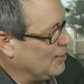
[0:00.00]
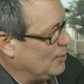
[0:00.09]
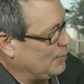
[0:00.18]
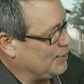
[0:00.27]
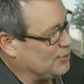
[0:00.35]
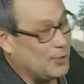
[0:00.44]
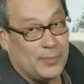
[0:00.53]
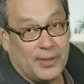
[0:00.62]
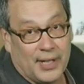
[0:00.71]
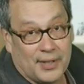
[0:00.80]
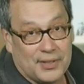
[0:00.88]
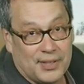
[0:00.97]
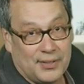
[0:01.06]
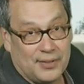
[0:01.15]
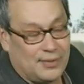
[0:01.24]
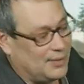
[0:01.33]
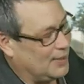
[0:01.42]
We assume the
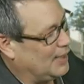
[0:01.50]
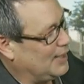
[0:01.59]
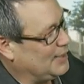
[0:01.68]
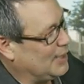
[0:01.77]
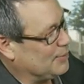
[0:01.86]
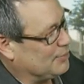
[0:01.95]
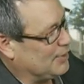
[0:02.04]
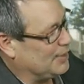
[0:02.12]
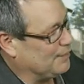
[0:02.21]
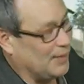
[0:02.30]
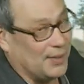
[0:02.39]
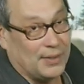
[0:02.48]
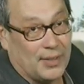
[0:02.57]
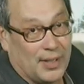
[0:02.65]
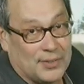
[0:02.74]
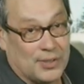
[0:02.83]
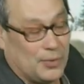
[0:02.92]
antecedent. And now we're trying to find the
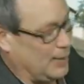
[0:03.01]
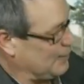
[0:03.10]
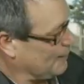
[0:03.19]
consequent.